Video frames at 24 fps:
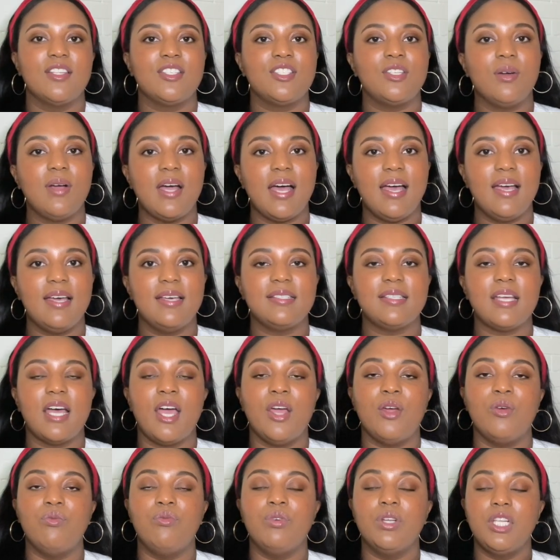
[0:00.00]
So guys,
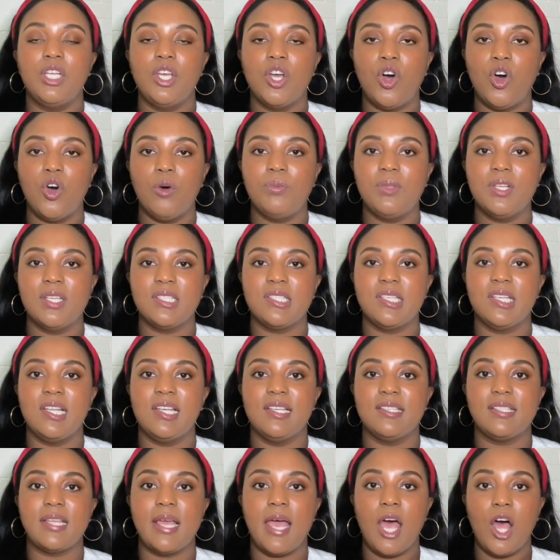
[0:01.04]
I really hope this
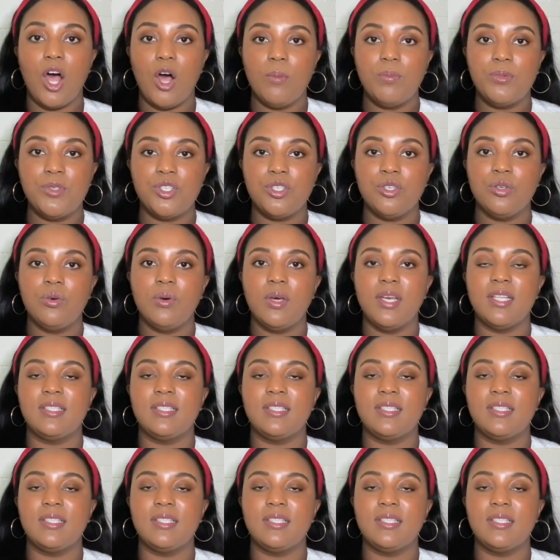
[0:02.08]
list helped you.